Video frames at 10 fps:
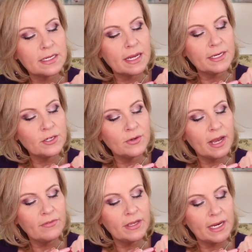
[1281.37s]
and I don't
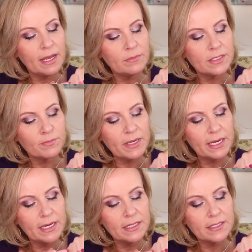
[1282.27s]
have the names
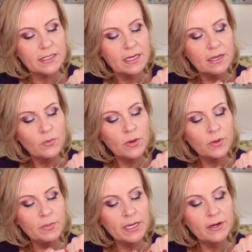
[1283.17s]
because we
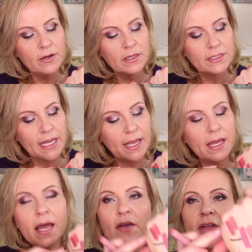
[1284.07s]
would be here all day.
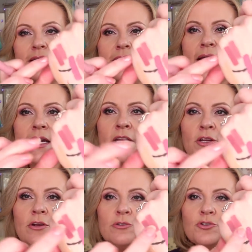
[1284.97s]
That's like a
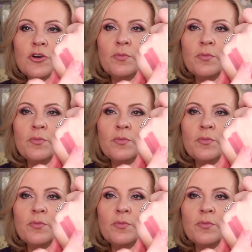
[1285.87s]
neutral